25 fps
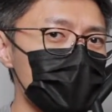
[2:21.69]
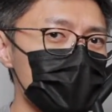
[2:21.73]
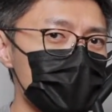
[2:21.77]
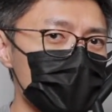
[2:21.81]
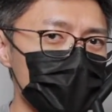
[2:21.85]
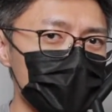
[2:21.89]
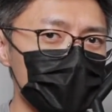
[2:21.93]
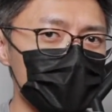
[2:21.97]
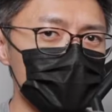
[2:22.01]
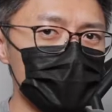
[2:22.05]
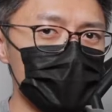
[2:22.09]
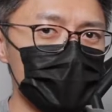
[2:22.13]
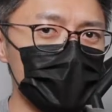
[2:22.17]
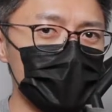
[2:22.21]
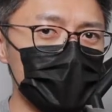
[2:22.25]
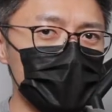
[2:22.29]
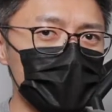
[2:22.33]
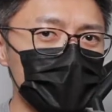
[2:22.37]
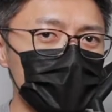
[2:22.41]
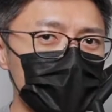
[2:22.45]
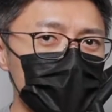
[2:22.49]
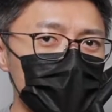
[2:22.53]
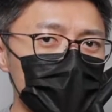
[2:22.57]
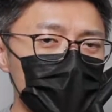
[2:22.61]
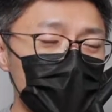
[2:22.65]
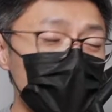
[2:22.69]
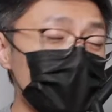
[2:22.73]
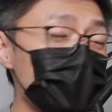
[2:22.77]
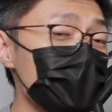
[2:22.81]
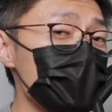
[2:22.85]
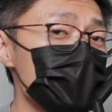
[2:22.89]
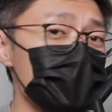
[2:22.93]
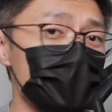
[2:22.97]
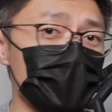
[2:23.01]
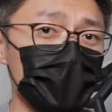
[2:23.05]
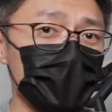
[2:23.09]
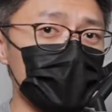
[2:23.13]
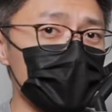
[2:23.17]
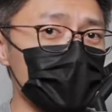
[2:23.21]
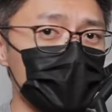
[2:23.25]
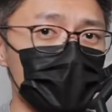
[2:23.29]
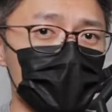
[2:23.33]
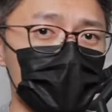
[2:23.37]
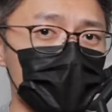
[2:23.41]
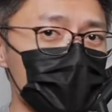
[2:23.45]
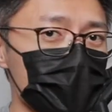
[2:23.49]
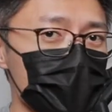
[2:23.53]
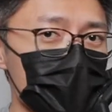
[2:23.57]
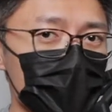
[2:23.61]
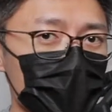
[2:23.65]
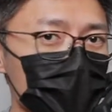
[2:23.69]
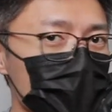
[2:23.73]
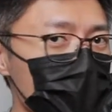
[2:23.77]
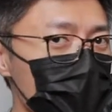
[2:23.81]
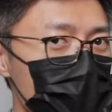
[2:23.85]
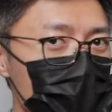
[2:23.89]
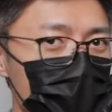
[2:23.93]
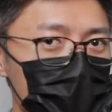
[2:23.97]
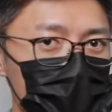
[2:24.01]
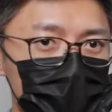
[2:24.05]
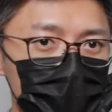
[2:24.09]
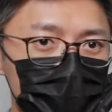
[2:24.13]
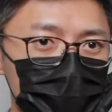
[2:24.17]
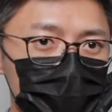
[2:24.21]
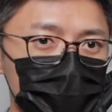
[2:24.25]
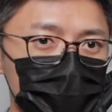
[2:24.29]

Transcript: setup, I decided to just upgrade.